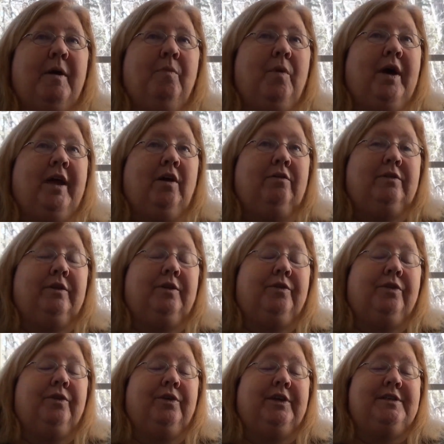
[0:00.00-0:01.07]
I'm way over your
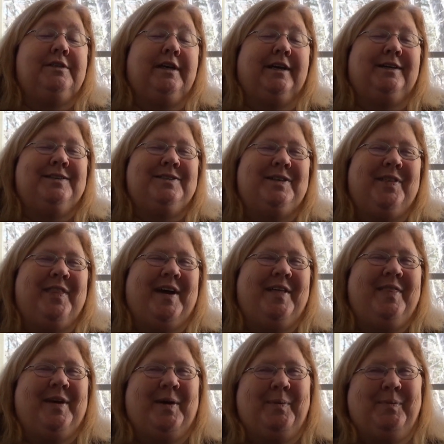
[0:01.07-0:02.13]
30 seconds on
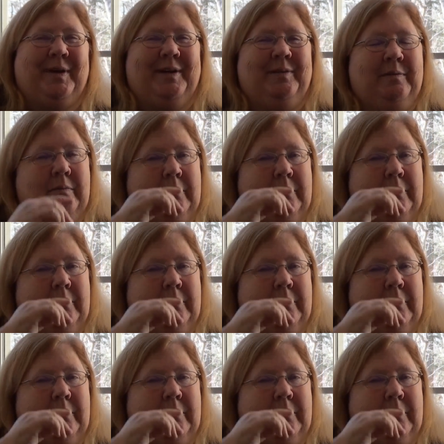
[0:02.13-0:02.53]
that. So let me